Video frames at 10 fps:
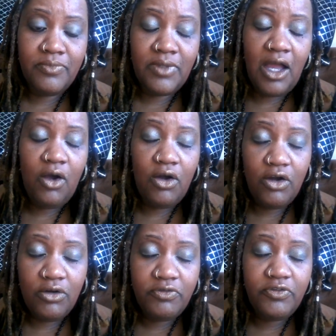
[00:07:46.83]
how
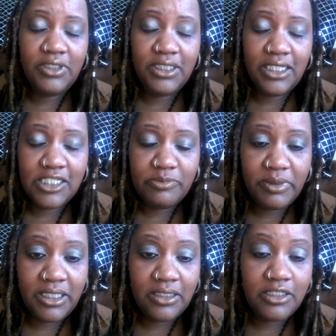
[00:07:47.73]
hurtful it has
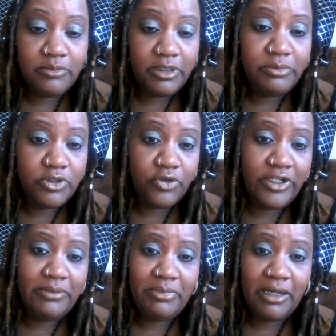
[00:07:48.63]
been to be
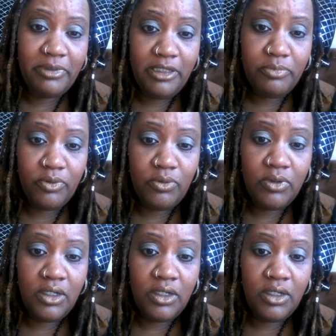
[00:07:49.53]
betrayed by people